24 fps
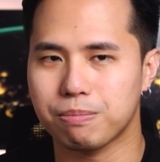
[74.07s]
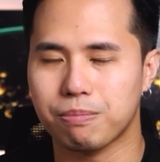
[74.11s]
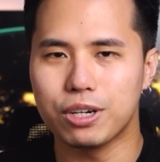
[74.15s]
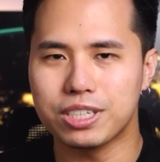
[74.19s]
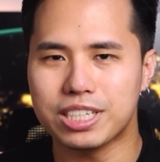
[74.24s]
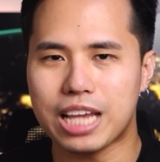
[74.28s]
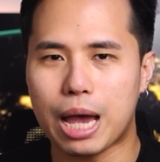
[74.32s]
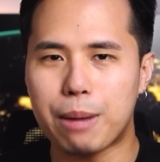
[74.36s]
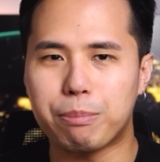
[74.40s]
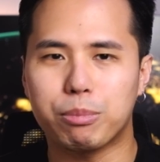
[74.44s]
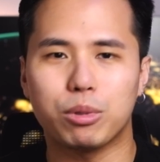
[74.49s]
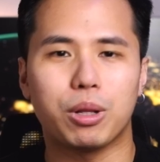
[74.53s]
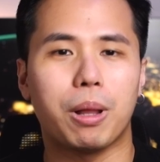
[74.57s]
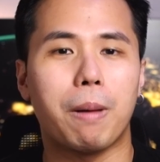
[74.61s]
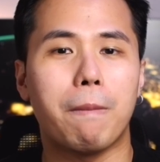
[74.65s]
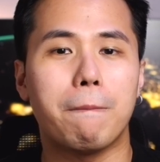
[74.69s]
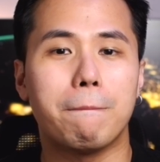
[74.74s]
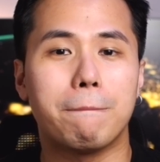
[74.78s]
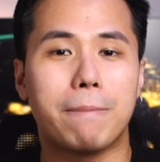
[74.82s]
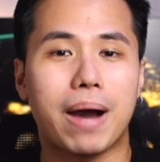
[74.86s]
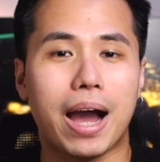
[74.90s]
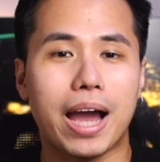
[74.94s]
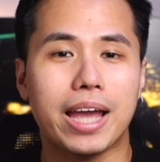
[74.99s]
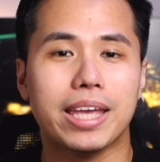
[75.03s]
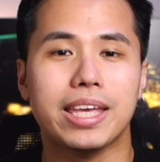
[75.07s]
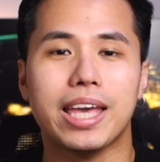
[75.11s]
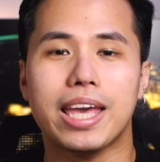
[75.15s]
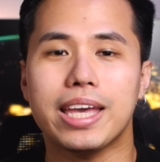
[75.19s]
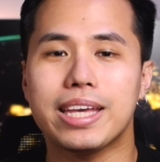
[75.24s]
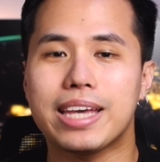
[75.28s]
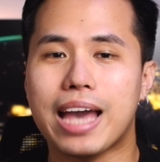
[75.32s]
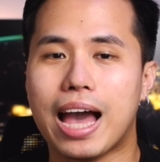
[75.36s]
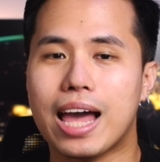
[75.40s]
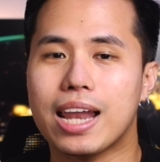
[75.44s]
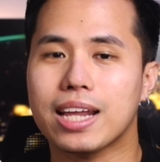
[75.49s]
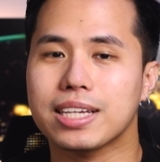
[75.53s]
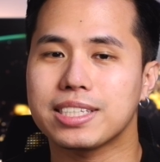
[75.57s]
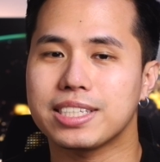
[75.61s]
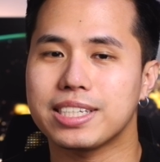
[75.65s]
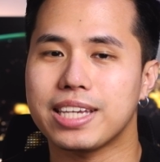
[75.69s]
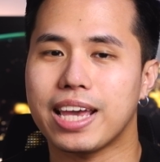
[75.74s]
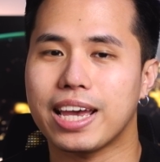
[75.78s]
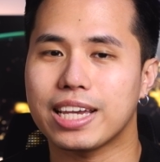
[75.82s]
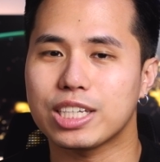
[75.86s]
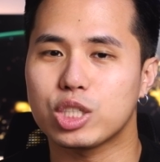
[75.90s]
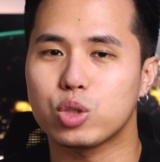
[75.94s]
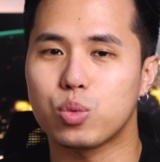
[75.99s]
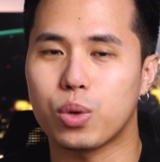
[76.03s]
For example, buying a Galaxy
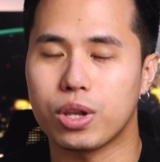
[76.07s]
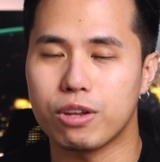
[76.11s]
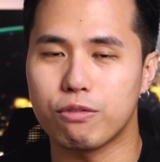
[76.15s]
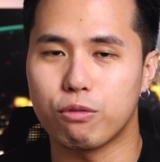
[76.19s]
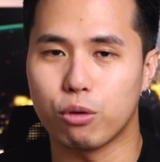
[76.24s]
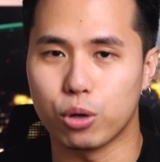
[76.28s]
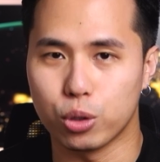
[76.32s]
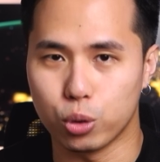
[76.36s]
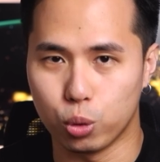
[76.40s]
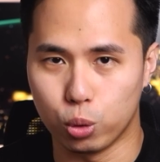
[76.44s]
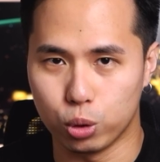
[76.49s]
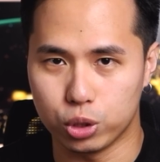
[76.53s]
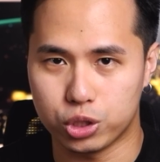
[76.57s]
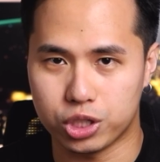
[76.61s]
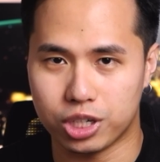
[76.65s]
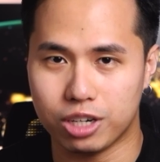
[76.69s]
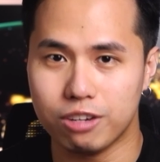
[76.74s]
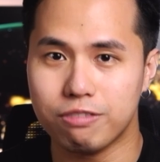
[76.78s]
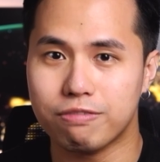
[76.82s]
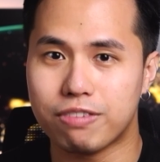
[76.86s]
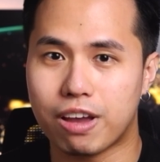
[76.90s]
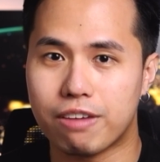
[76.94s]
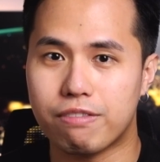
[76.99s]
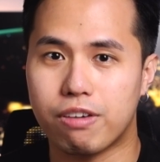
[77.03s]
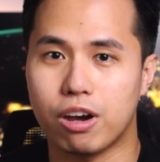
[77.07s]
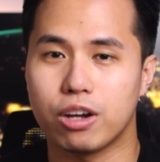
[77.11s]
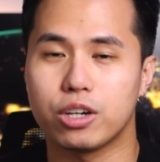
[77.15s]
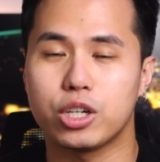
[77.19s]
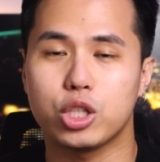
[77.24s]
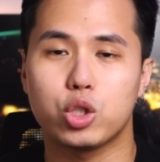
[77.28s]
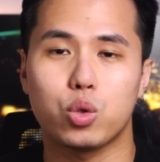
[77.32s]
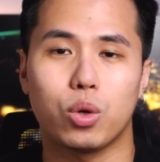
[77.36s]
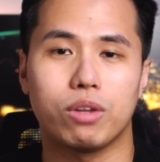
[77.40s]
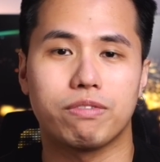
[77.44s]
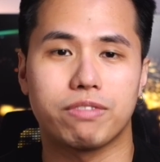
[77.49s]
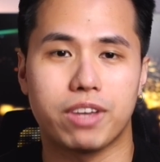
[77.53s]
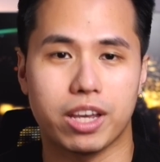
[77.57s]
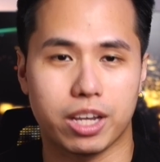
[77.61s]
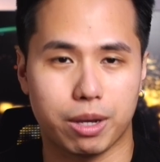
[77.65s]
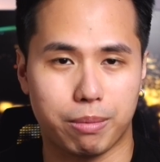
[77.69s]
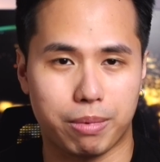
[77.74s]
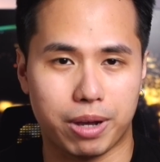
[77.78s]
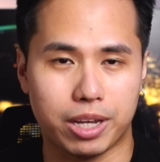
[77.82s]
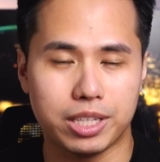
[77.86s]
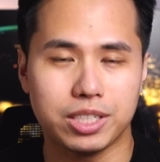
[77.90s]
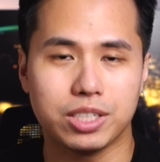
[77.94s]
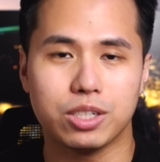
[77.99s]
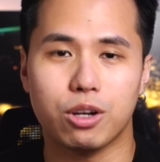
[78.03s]
S24 Ultra
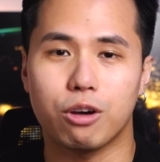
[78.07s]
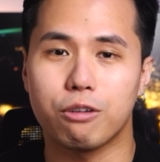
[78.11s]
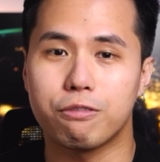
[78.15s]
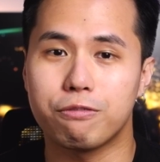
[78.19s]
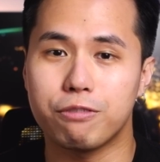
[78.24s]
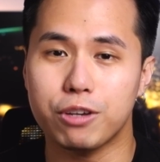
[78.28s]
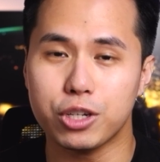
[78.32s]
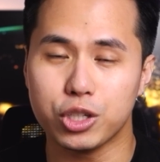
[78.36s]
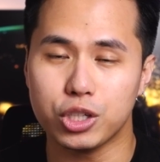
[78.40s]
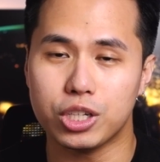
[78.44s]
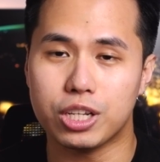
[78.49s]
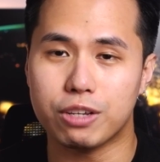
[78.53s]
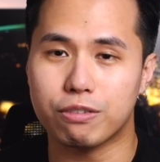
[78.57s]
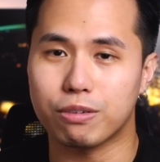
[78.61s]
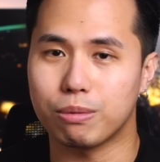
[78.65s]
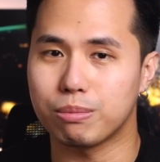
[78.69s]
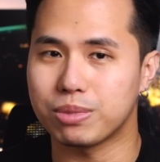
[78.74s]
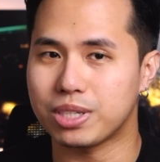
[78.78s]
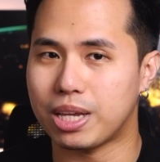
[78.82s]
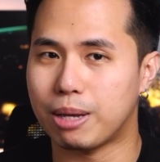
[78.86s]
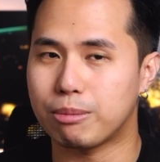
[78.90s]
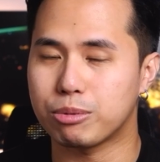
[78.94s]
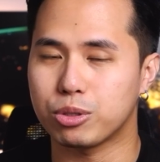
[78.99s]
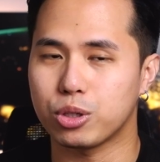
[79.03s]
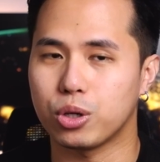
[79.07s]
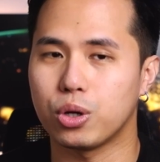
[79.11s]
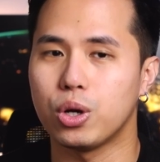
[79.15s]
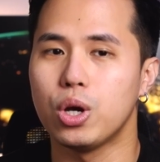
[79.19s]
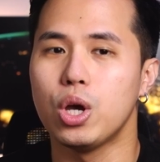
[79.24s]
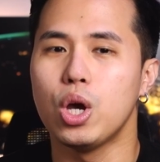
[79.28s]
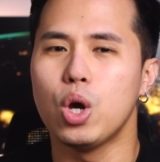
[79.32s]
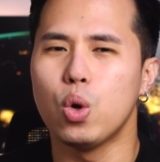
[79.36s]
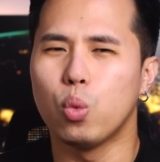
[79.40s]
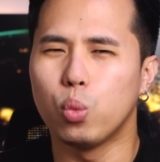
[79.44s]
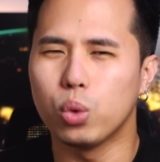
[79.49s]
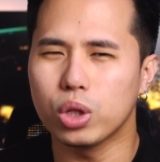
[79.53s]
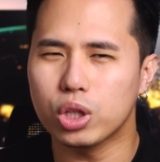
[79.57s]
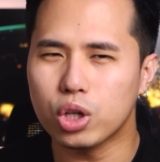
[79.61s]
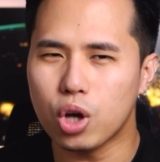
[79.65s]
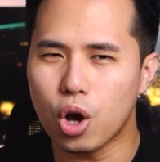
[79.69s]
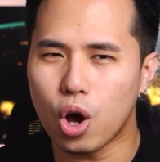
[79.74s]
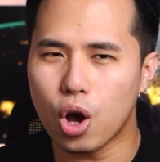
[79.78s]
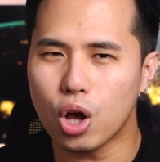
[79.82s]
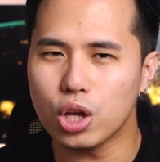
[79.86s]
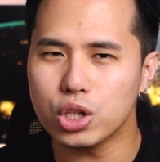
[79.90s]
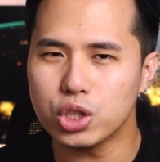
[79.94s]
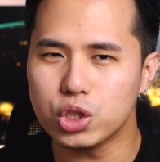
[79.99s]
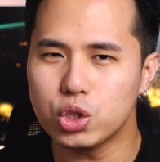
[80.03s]
512GB officially from Samsung will
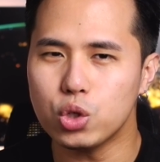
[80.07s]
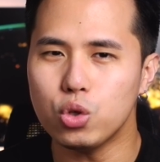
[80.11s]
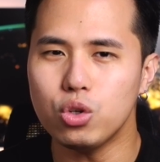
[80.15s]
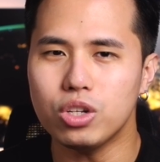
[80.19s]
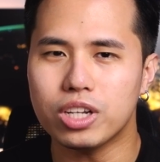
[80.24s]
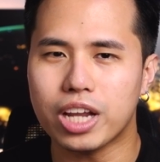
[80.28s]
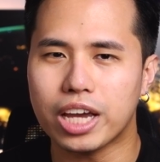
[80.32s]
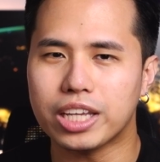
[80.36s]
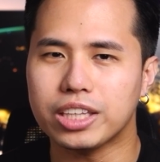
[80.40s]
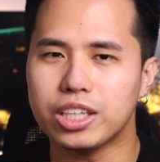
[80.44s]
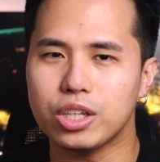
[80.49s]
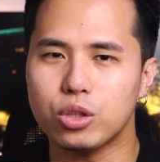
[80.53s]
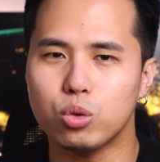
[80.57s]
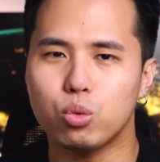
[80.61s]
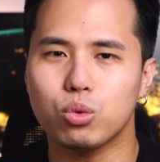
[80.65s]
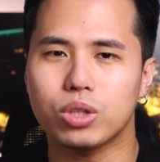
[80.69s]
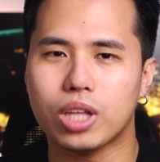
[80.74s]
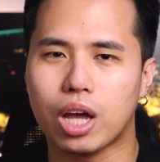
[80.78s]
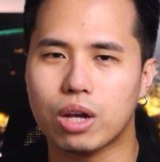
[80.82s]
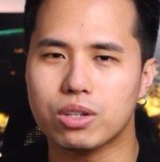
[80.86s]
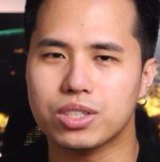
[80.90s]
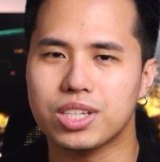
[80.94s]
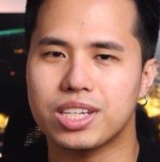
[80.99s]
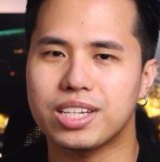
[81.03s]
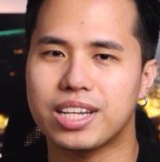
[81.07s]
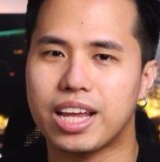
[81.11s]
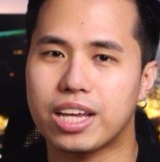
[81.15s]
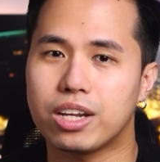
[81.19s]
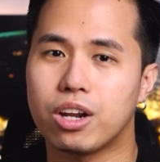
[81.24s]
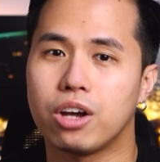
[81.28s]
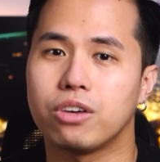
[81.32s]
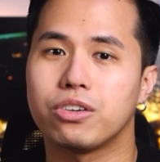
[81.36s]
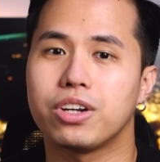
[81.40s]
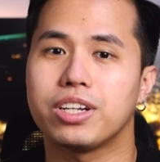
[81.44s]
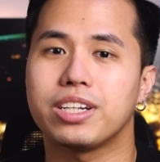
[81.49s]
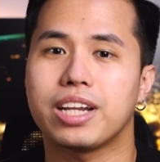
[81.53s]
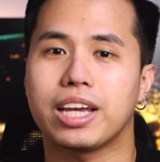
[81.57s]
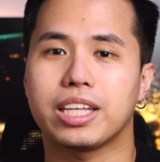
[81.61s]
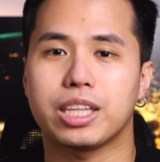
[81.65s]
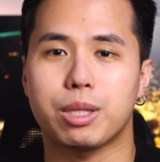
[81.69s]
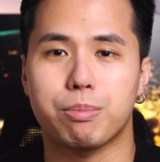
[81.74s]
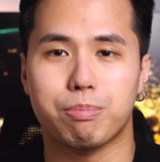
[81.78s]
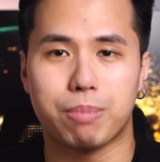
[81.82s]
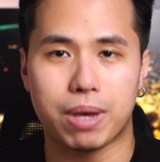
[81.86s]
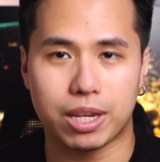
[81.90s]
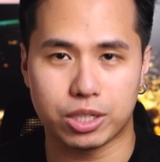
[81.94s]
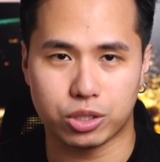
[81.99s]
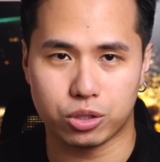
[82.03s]
cost you
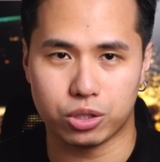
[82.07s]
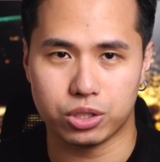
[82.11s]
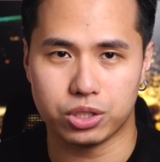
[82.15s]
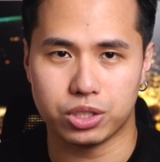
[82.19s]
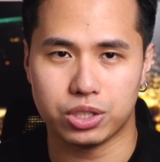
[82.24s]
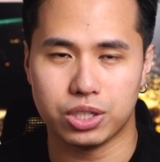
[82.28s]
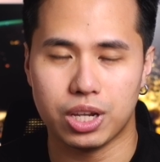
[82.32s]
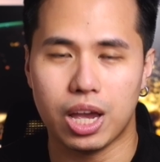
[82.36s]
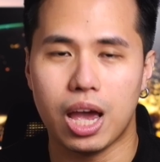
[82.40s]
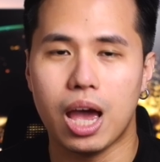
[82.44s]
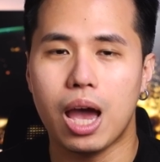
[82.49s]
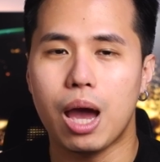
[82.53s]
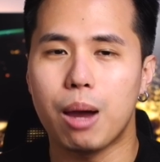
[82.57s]
92,990 pesos.